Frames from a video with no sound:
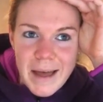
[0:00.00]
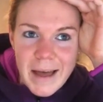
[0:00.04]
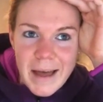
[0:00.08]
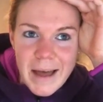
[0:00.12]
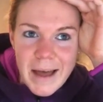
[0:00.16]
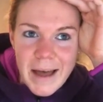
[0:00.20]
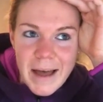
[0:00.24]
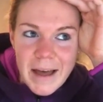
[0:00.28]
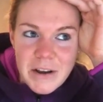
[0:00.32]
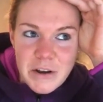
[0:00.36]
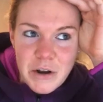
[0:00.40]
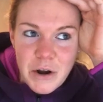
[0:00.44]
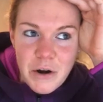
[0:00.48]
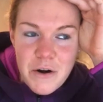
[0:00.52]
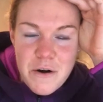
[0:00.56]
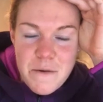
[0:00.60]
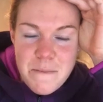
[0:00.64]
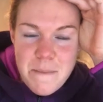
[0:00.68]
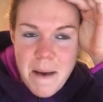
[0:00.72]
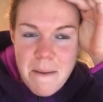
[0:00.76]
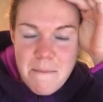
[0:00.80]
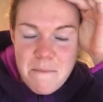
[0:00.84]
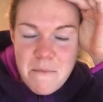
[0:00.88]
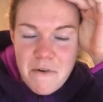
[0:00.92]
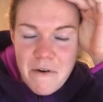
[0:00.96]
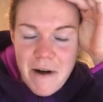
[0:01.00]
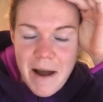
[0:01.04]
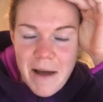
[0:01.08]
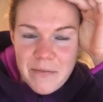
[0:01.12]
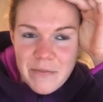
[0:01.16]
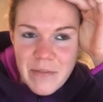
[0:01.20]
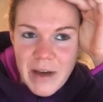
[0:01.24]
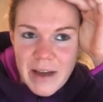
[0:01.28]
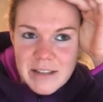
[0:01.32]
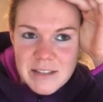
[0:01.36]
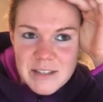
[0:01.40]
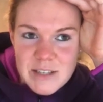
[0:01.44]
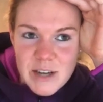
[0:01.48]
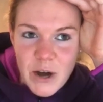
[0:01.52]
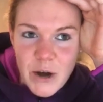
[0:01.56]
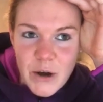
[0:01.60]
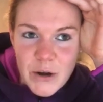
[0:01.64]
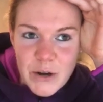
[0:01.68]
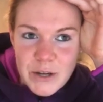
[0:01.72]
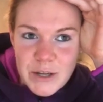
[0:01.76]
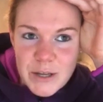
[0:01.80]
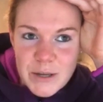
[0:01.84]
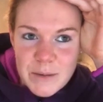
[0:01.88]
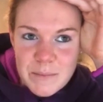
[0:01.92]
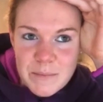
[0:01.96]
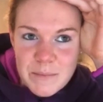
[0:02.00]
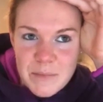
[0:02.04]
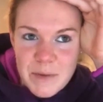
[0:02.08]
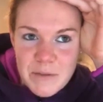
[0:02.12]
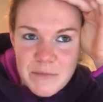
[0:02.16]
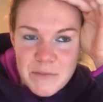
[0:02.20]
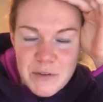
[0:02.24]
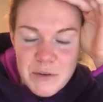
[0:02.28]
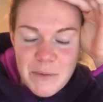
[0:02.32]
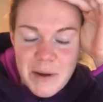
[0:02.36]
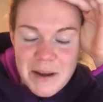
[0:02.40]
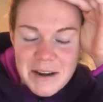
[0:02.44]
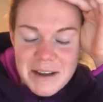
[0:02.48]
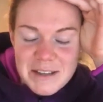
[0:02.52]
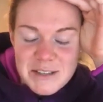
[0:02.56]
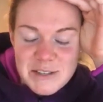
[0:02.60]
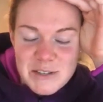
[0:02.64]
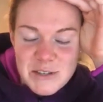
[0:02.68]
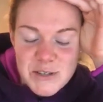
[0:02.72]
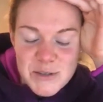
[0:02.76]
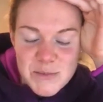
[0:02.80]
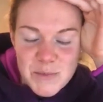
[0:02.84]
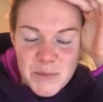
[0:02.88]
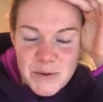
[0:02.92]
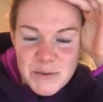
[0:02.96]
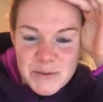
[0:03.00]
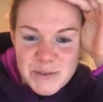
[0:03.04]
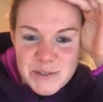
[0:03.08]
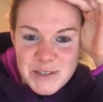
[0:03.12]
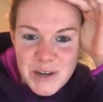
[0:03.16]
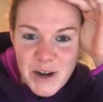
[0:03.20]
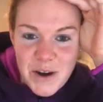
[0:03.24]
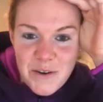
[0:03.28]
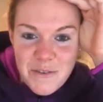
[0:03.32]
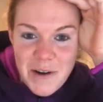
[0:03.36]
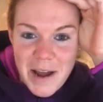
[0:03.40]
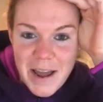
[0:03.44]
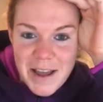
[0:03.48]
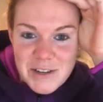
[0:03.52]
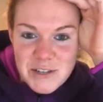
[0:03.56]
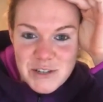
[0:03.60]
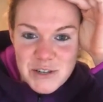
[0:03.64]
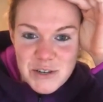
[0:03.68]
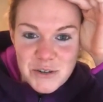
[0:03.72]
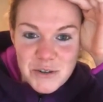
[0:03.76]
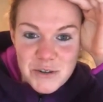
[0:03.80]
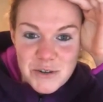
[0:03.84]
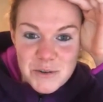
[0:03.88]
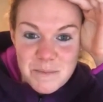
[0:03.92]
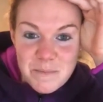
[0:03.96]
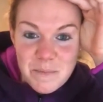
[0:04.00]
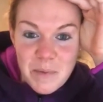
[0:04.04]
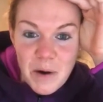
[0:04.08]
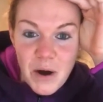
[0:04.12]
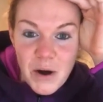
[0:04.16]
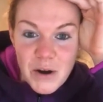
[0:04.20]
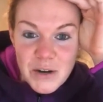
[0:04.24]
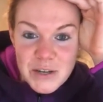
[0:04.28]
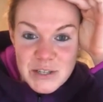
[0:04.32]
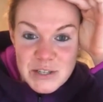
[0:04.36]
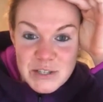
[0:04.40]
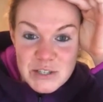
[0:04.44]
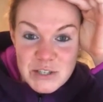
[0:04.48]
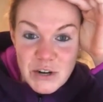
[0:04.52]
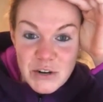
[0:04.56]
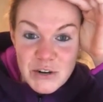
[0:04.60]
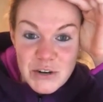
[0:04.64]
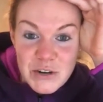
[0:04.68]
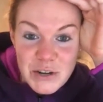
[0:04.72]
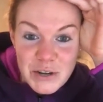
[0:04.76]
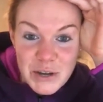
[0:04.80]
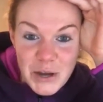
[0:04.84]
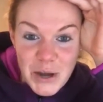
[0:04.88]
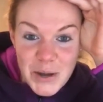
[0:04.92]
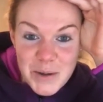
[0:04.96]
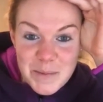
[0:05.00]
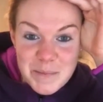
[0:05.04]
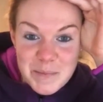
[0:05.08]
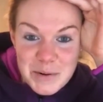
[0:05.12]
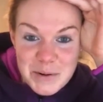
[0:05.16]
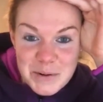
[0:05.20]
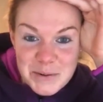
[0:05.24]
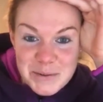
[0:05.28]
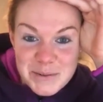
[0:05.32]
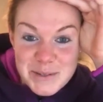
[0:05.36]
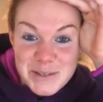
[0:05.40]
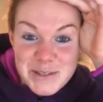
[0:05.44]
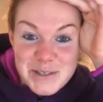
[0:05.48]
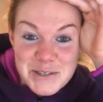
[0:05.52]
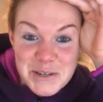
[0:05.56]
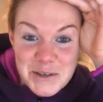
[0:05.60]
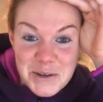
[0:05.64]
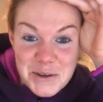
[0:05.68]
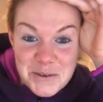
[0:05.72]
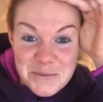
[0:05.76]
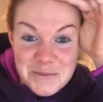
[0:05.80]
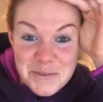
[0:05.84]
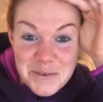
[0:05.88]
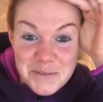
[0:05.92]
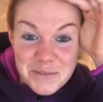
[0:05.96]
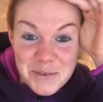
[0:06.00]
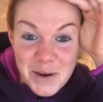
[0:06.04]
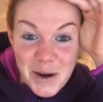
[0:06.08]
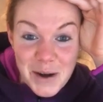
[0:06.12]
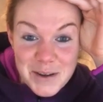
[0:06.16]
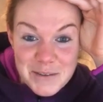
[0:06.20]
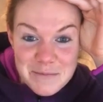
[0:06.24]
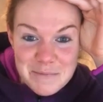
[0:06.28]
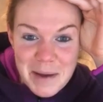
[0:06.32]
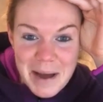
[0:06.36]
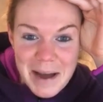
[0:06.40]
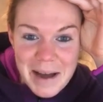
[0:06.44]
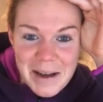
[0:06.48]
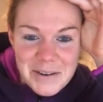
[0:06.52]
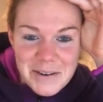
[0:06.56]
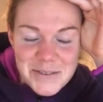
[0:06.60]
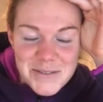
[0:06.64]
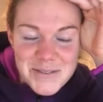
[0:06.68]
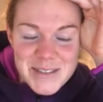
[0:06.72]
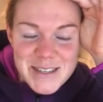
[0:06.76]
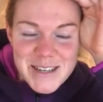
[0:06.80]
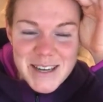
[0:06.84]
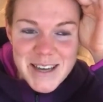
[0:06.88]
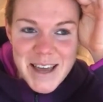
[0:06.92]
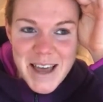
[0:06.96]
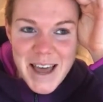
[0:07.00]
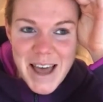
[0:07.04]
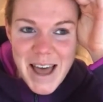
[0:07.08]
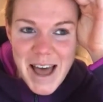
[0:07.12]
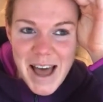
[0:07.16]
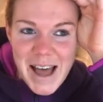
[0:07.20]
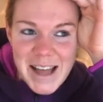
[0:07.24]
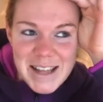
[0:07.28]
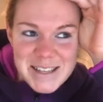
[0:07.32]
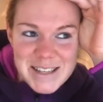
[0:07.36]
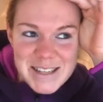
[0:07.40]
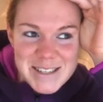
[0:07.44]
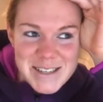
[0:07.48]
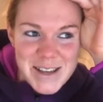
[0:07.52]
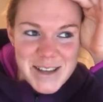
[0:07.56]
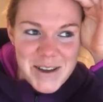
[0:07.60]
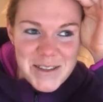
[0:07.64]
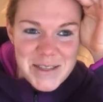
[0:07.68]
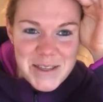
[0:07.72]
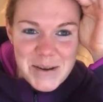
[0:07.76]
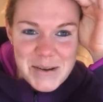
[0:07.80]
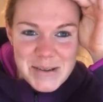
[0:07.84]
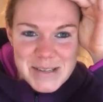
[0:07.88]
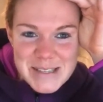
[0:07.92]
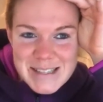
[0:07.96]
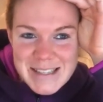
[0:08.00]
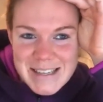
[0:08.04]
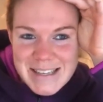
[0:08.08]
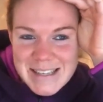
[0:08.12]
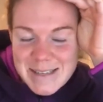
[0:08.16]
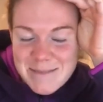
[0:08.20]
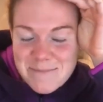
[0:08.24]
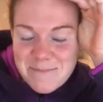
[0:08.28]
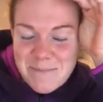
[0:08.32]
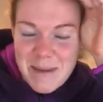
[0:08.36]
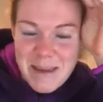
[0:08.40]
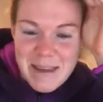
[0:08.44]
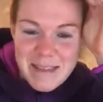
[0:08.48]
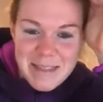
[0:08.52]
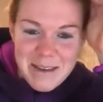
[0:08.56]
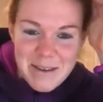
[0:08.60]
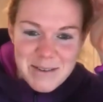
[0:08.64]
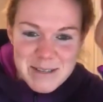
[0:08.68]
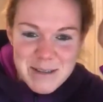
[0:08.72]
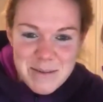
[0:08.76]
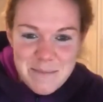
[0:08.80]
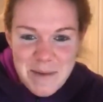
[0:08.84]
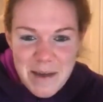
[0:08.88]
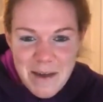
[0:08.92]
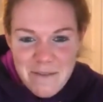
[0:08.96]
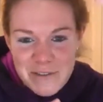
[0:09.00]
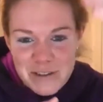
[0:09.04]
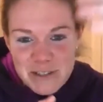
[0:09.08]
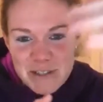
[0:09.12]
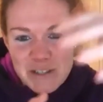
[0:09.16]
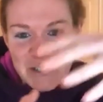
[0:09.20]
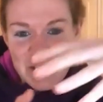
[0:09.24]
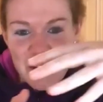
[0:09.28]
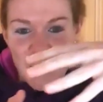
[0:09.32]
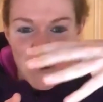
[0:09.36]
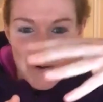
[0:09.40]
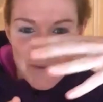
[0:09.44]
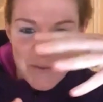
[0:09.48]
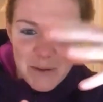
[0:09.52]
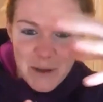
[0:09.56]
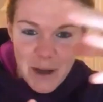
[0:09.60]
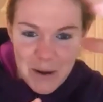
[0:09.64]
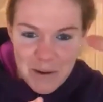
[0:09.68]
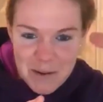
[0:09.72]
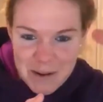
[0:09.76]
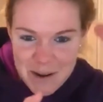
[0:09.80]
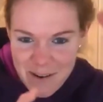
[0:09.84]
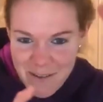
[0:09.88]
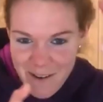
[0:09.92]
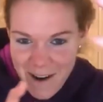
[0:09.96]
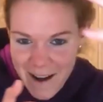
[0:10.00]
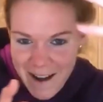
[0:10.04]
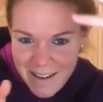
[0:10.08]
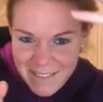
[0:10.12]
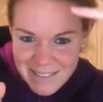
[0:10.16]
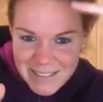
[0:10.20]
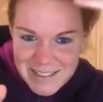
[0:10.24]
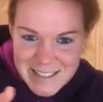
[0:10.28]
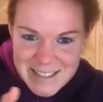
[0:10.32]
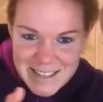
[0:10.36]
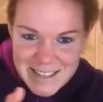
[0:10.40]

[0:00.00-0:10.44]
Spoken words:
I remember at that time, if you went into Sports Direct, you could buy Sondico balls 2 for £5. And so there was a bit of a joke going around,